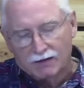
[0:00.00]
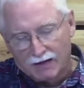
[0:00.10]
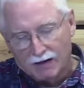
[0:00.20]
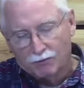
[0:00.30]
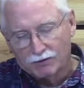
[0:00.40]

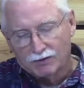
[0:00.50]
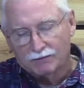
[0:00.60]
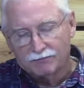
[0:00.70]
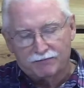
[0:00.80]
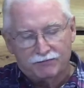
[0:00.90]
And we're going to
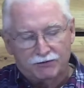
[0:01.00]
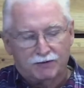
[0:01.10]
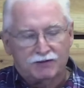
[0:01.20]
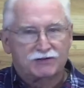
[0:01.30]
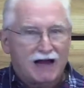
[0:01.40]
review
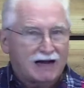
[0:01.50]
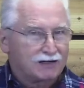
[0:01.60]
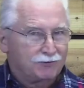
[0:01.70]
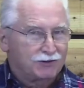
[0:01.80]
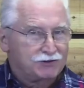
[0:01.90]
exactly
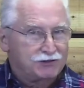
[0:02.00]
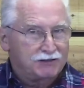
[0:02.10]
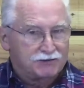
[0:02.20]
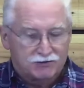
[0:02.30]
what Jesus